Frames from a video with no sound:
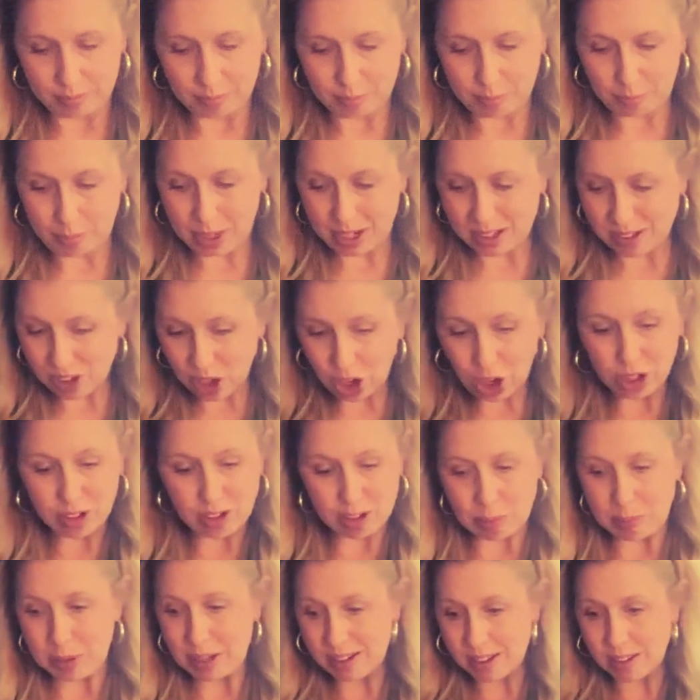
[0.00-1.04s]
but it's hard
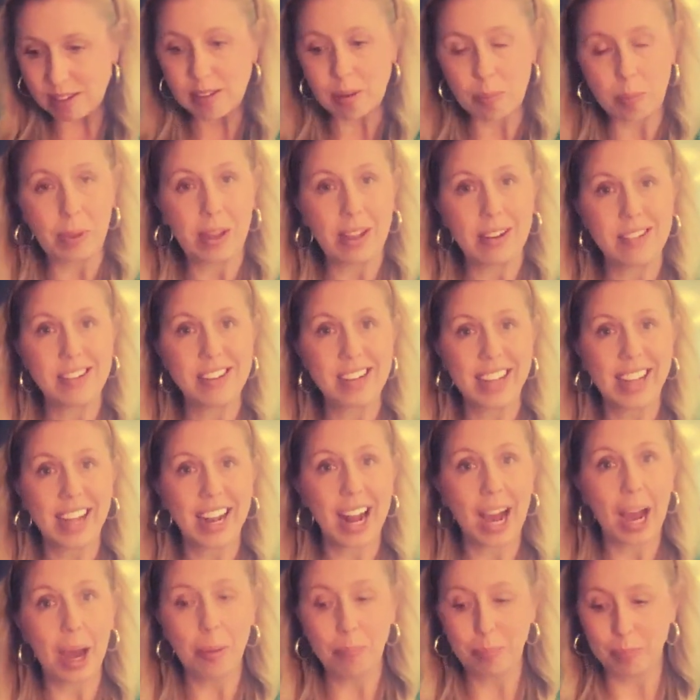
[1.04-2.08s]
to be disciplined to get
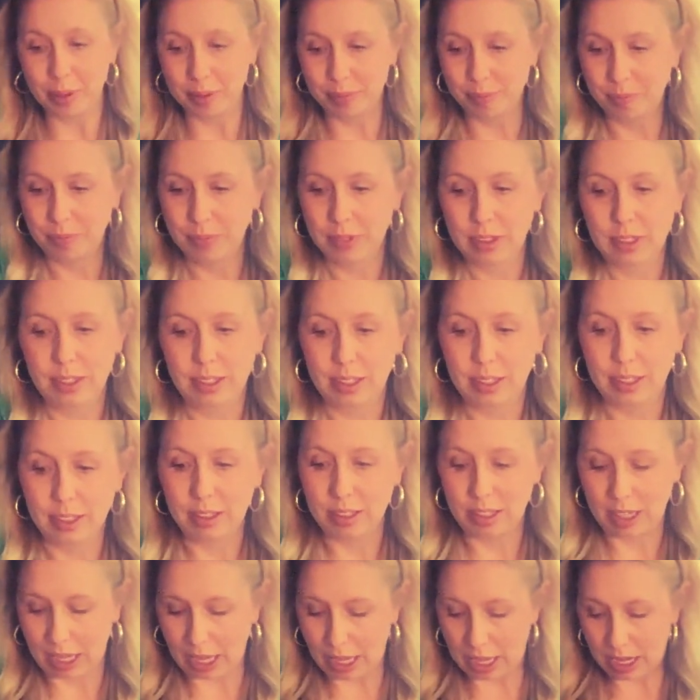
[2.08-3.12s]
up
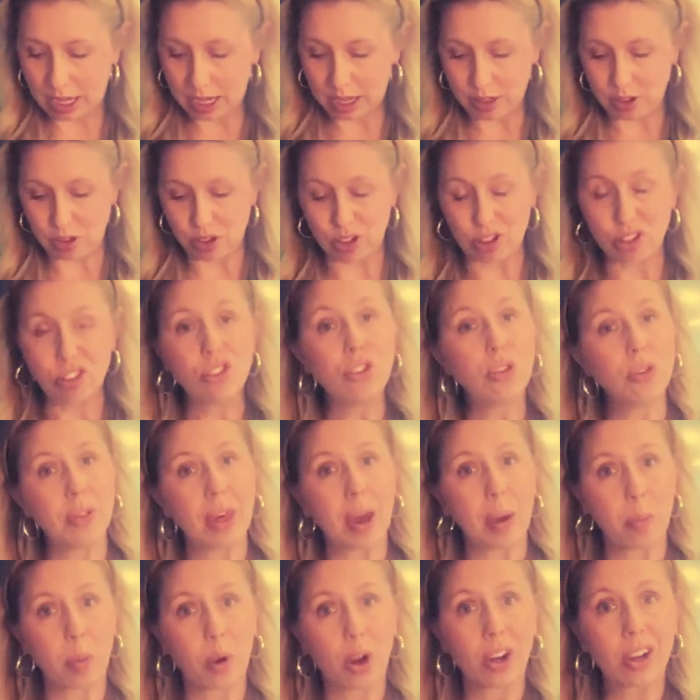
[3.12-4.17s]
and do
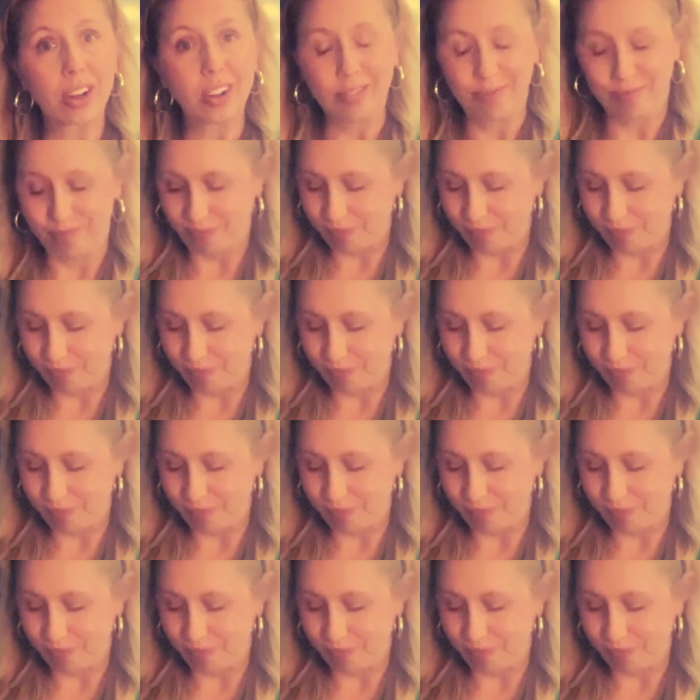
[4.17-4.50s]
that work.